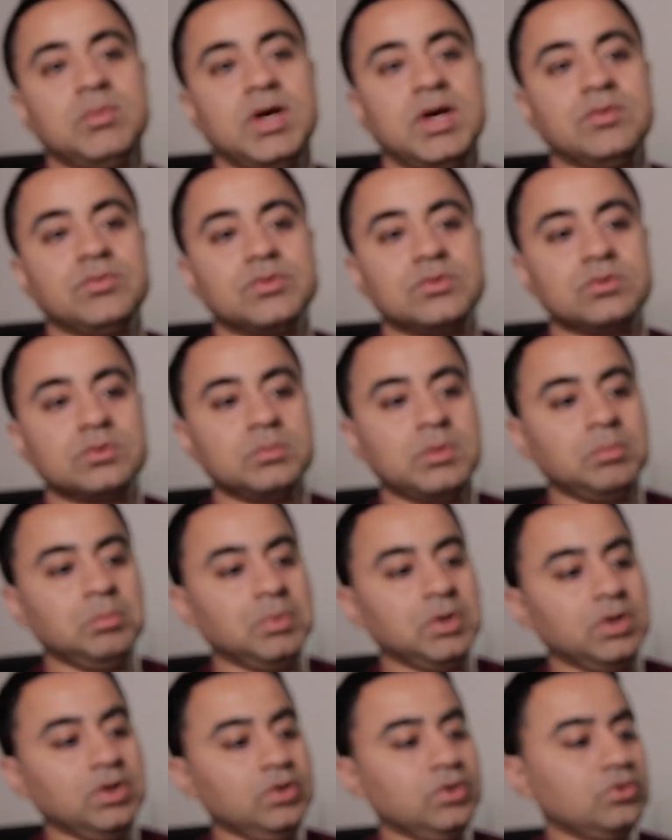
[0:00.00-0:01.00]
I have to
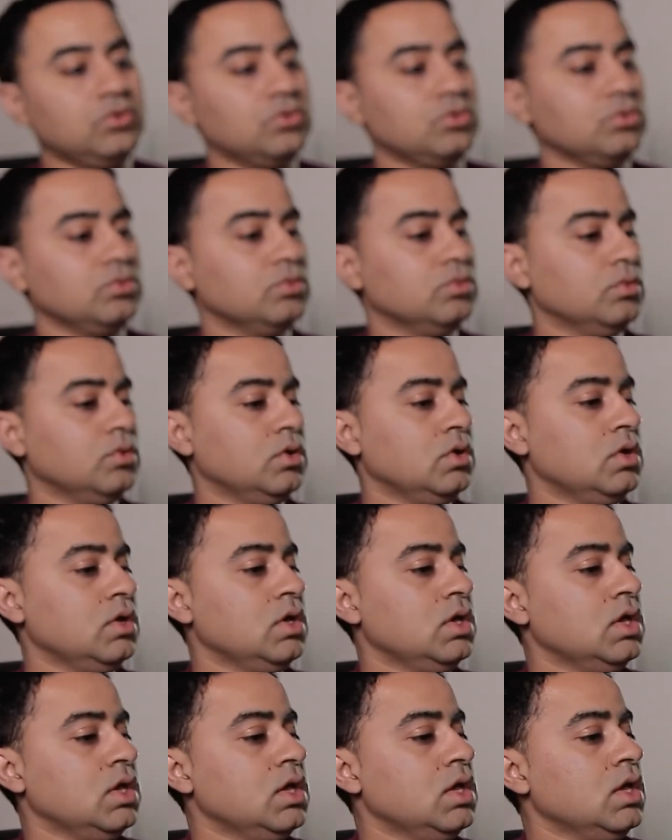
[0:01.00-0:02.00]
remember to
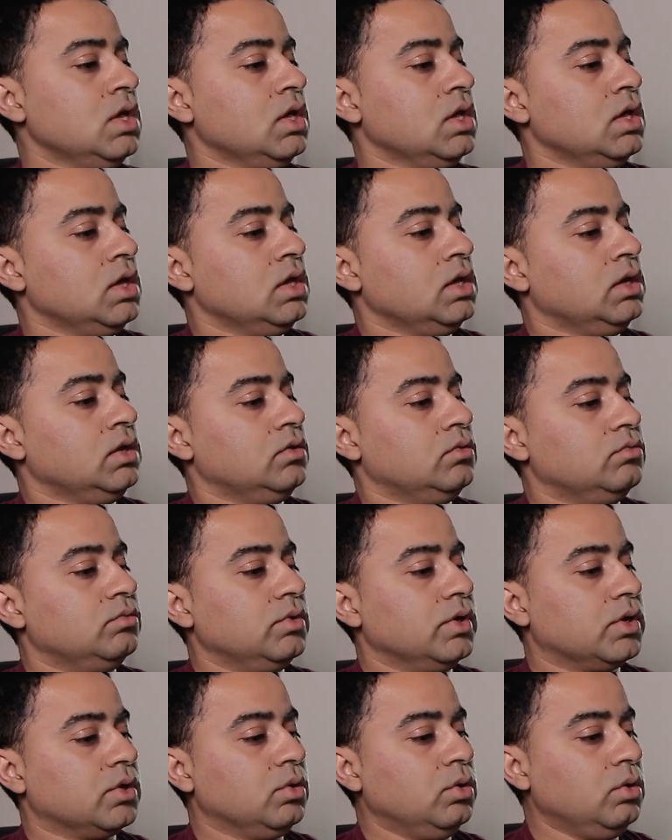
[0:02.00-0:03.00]

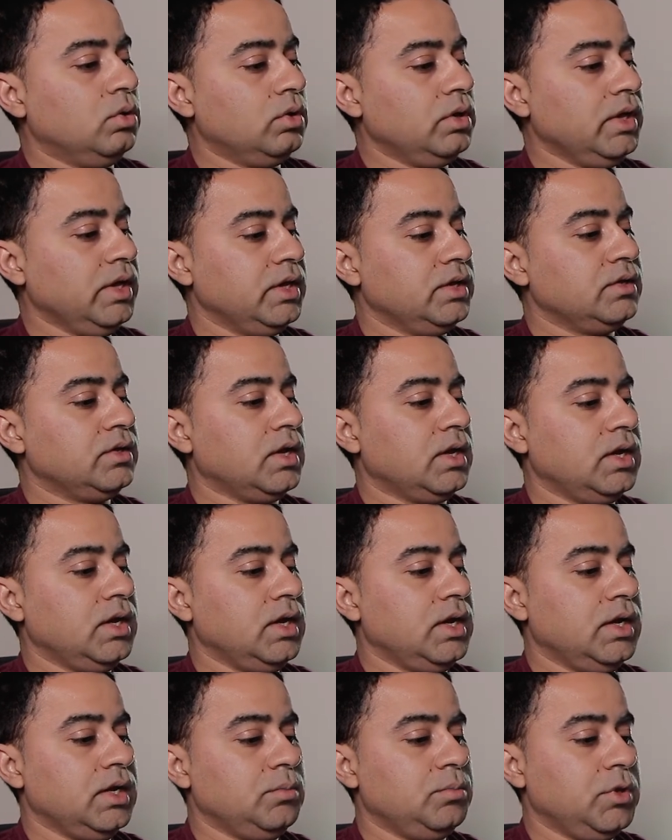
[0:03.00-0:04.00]
record in
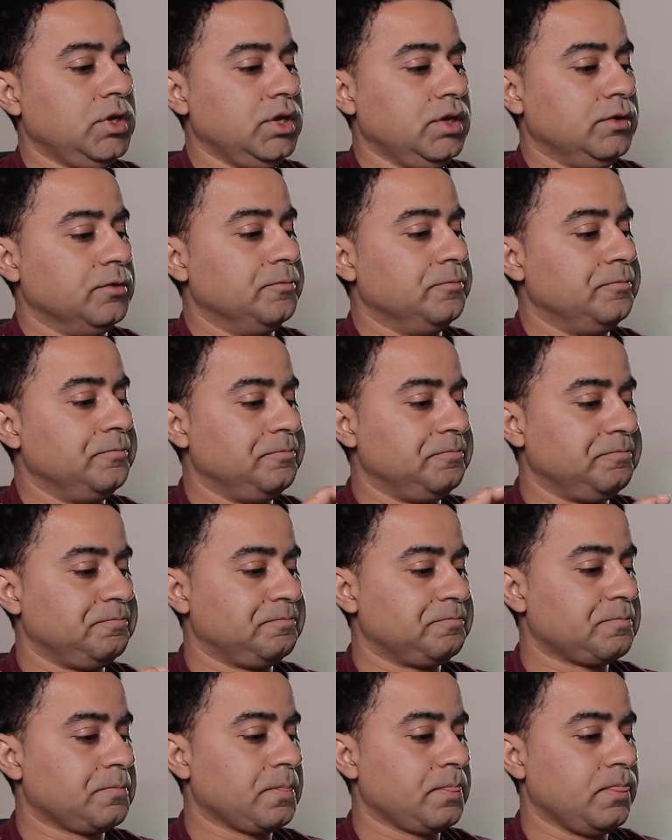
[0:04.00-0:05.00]
1080p.
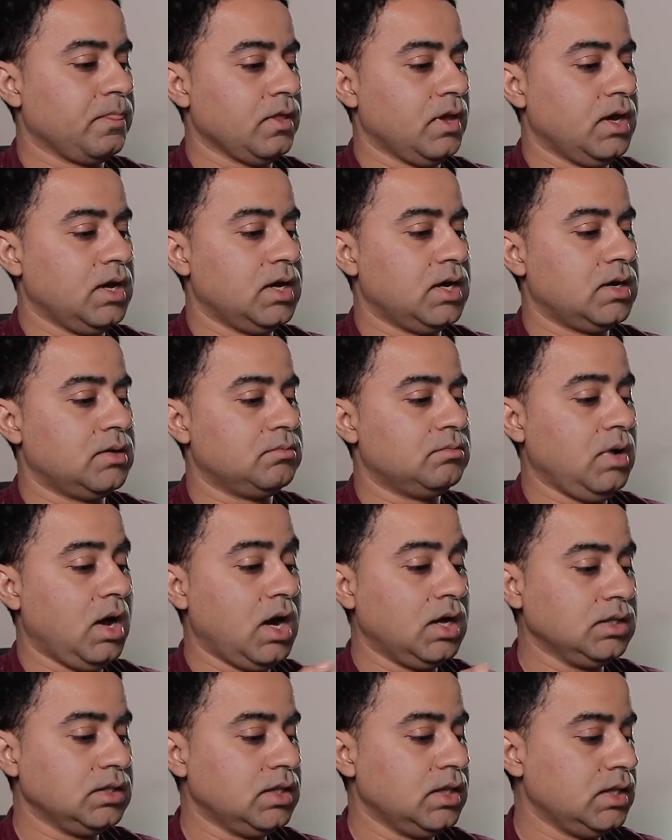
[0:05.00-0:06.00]

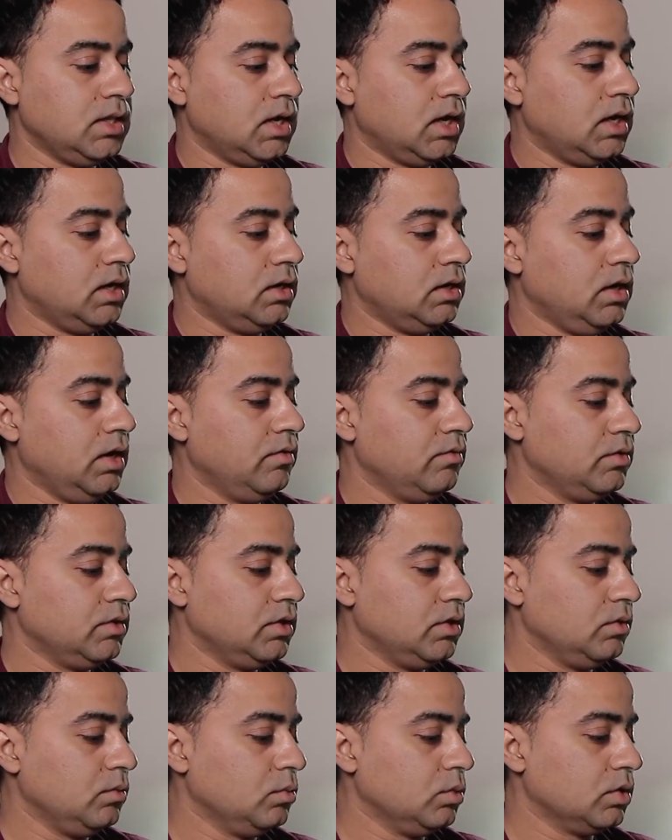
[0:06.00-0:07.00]
Other than that,
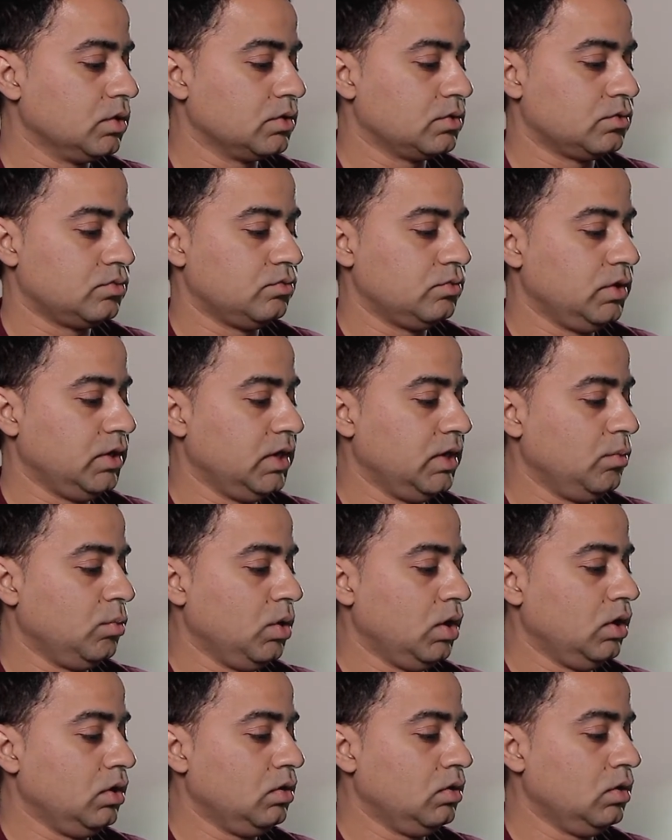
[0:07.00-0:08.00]
everything works really
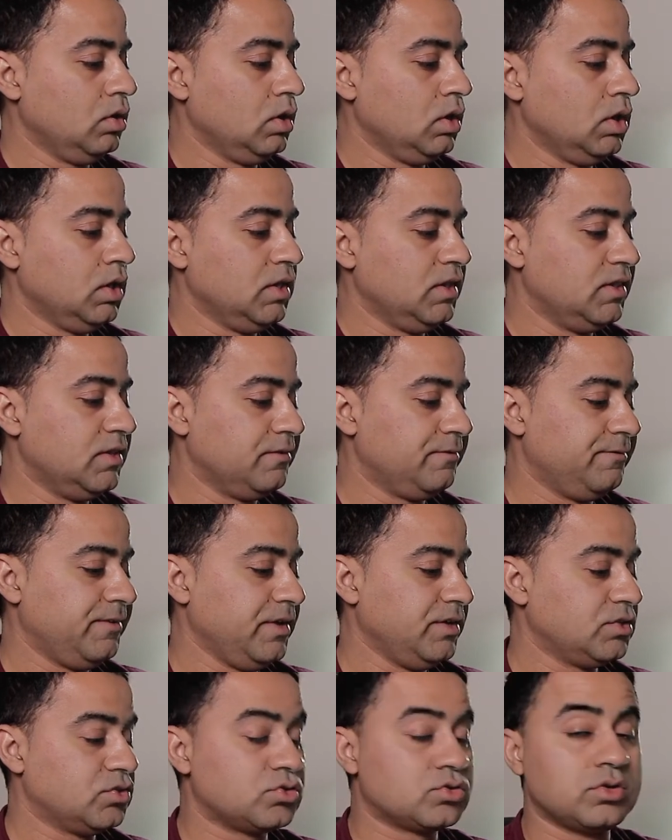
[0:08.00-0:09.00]
well. The
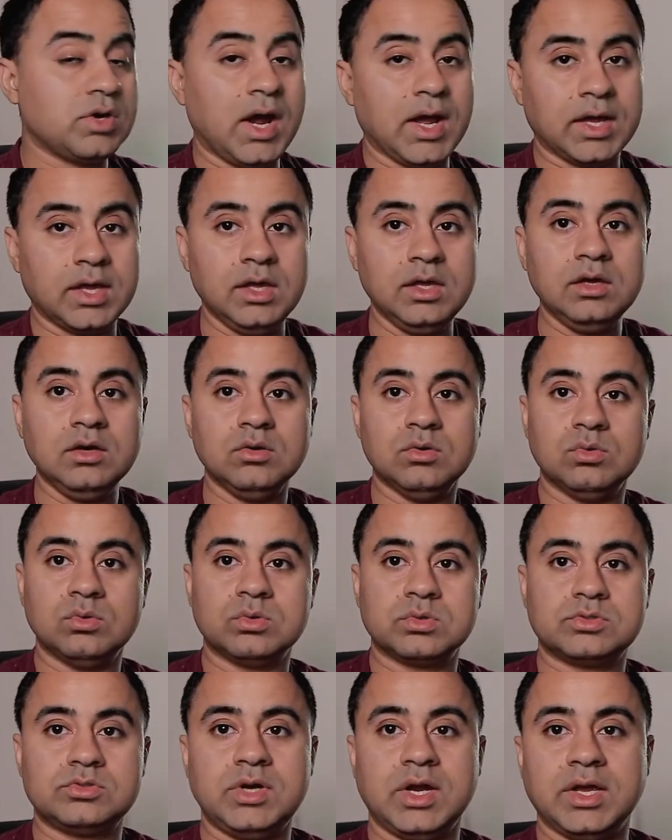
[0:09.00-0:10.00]
face tracking
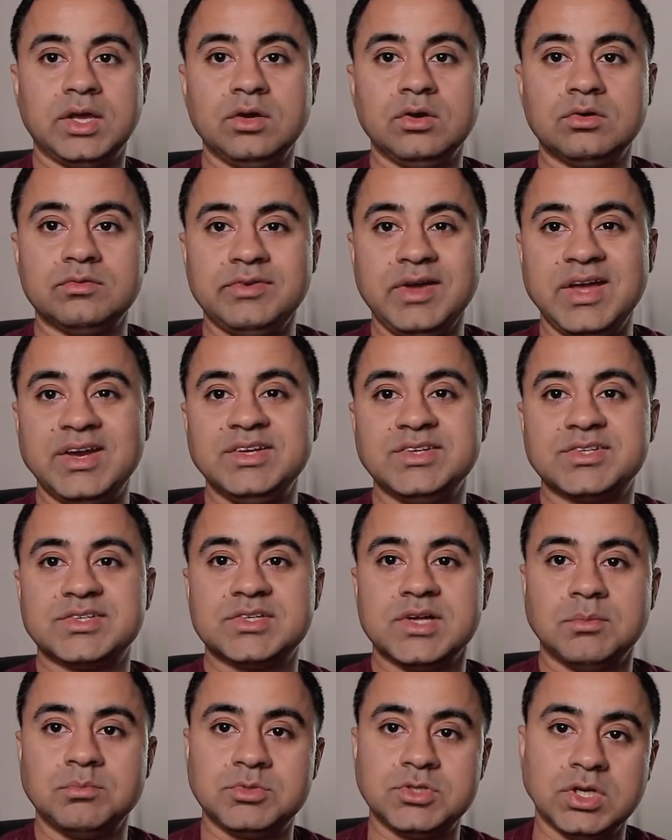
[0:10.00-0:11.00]
or tracking of any
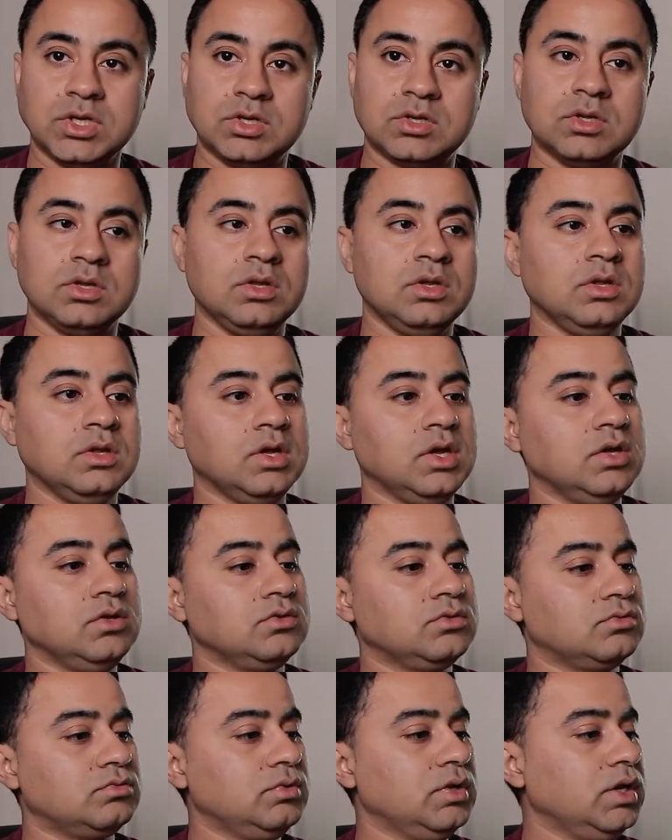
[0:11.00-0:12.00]
subject
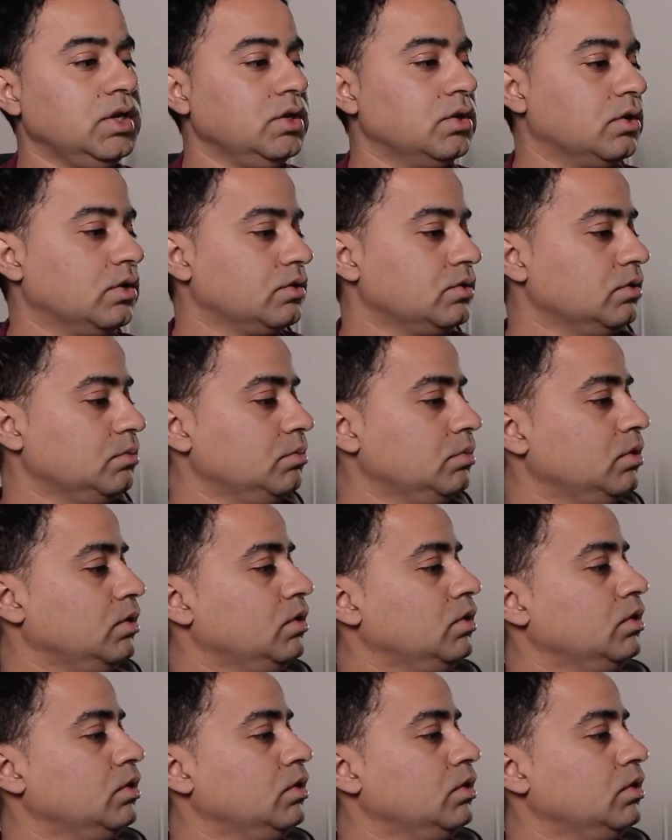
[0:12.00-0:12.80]
is really awesome.